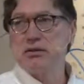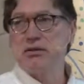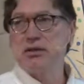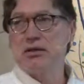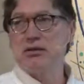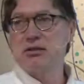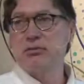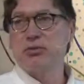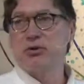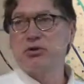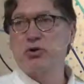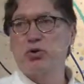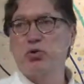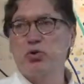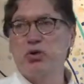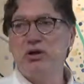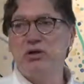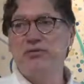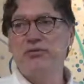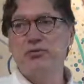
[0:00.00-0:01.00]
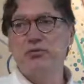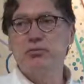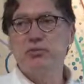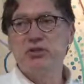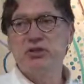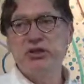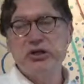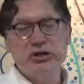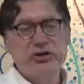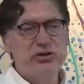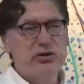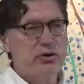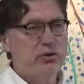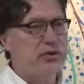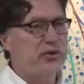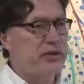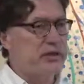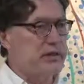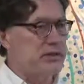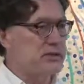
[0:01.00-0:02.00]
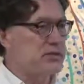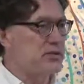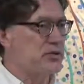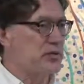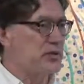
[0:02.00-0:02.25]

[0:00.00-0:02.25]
It's not so much greed for material things,